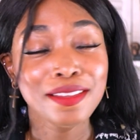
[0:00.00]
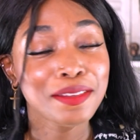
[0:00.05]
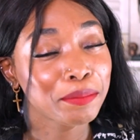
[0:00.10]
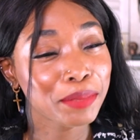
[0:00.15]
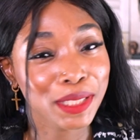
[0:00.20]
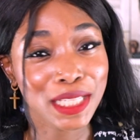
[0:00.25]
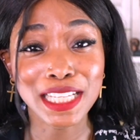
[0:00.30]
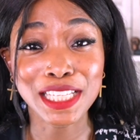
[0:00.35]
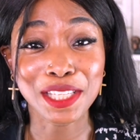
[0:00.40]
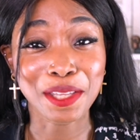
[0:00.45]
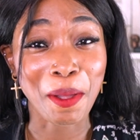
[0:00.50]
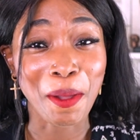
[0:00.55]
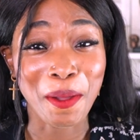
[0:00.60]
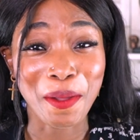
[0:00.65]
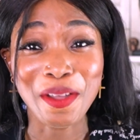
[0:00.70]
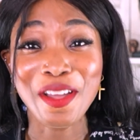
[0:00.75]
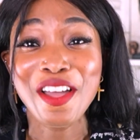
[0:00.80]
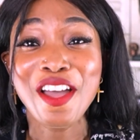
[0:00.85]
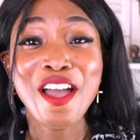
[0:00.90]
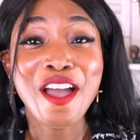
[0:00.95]
please
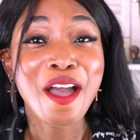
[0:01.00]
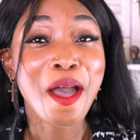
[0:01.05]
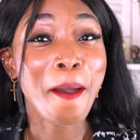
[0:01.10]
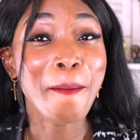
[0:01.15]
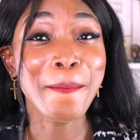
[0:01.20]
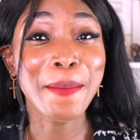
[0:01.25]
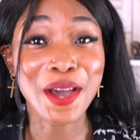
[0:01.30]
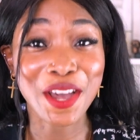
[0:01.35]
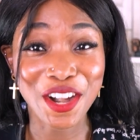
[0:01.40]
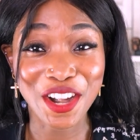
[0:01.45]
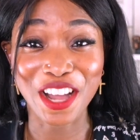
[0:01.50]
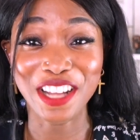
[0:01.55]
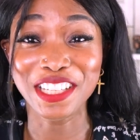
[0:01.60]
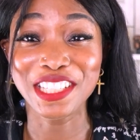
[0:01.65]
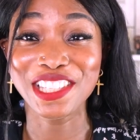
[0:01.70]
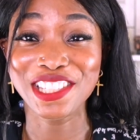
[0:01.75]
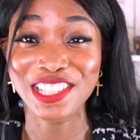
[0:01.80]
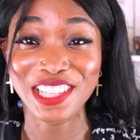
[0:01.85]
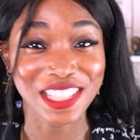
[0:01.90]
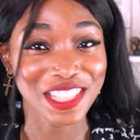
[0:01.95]
put
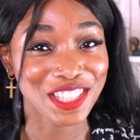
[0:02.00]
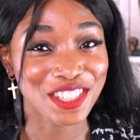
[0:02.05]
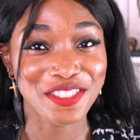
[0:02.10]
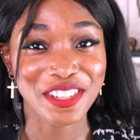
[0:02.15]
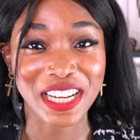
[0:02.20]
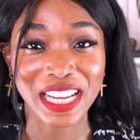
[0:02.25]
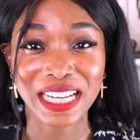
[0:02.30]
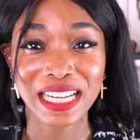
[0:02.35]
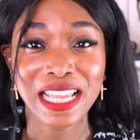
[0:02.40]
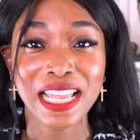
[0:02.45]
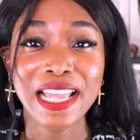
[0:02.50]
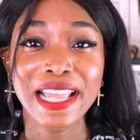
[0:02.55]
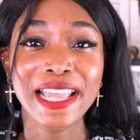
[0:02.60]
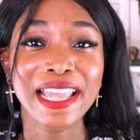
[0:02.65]
on sunscreen.